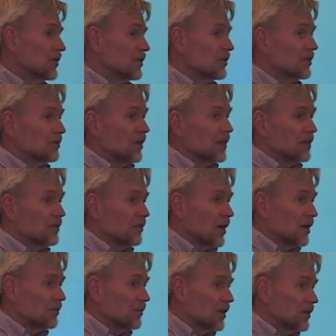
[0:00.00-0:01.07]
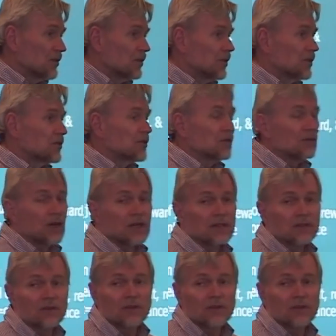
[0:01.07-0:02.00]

to great grandmother and so on,